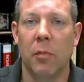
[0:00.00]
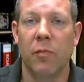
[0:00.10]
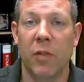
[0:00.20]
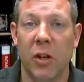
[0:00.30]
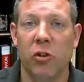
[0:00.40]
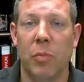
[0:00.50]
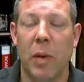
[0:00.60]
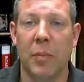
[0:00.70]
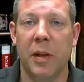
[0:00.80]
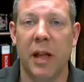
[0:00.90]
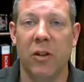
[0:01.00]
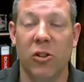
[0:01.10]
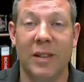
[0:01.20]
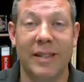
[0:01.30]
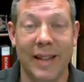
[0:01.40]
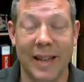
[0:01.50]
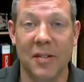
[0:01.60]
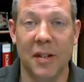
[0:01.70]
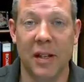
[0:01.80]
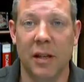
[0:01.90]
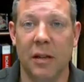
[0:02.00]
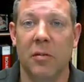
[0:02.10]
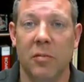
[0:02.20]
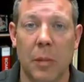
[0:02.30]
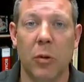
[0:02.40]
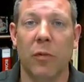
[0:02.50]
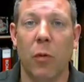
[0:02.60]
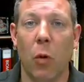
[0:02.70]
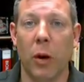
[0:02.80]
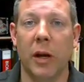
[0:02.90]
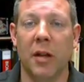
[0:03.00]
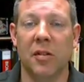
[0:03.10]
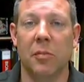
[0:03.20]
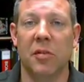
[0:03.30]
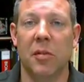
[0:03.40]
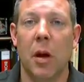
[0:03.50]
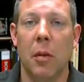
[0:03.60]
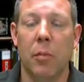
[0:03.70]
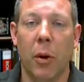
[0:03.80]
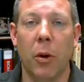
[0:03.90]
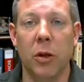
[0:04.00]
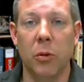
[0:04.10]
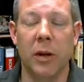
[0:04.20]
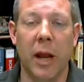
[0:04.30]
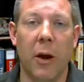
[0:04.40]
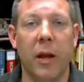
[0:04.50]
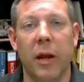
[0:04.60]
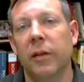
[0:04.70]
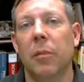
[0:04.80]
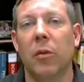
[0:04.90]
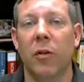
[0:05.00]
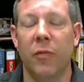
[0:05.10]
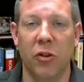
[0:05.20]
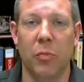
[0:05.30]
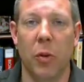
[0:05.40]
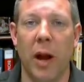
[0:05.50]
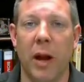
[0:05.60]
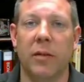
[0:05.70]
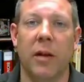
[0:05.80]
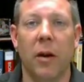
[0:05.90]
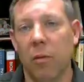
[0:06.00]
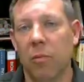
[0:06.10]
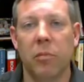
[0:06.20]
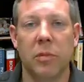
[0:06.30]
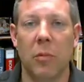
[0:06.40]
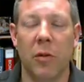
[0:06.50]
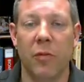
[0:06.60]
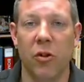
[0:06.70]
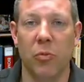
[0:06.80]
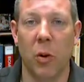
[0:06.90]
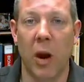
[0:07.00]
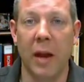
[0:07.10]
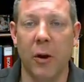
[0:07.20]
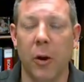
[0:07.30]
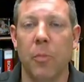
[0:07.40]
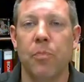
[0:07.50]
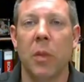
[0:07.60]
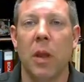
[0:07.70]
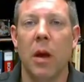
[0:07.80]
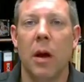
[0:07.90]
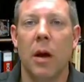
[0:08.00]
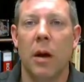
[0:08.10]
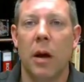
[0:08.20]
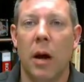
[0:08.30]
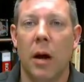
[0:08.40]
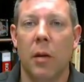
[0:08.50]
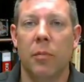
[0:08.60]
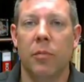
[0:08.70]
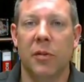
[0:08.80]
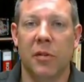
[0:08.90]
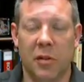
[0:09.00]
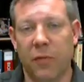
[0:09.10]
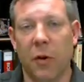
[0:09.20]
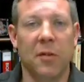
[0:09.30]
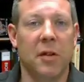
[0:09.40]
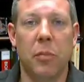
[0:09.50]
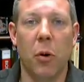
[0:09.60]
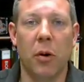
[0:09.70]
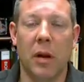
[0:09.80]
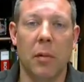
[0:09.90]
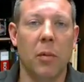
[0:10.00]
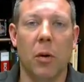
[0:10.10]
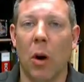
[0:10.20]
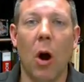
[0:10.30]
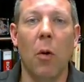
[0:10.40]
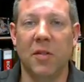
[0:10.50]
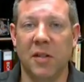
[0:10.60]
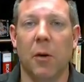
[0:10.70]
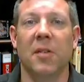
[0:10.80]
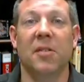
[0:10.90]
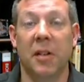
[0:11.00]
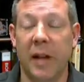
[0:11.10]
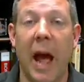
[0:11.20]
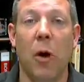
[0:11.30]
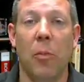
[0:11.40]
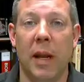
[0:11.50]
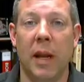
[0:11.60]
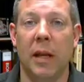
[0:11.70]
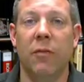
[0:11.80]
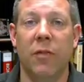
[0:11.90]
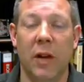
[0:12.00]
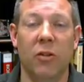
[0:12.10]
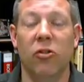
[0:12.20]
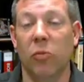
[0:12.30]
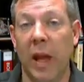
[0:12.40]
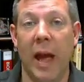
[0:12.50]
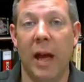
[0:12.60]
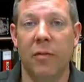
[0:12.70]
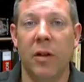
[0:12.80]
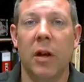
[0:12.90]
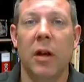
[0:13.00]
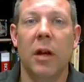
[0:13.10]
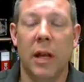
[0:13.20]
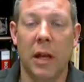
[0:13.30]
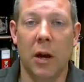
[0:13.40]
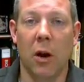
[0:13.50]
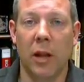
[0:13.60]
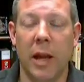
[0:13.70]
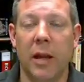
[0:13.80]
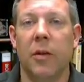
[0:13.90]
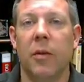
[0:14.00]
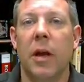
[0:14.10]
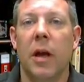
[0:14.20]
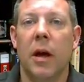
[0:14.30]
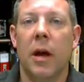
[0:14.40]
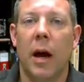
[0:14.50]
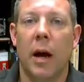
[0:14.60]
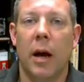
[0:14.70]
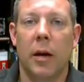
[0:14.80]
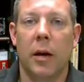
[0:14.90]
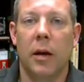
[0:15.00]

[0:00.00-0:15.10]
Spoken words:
fish population density, number of organisms per unit area, number of fish per hectare, number of fish per acre. This is the first important number. We're always interested in how many fish we have in our lake. Uh,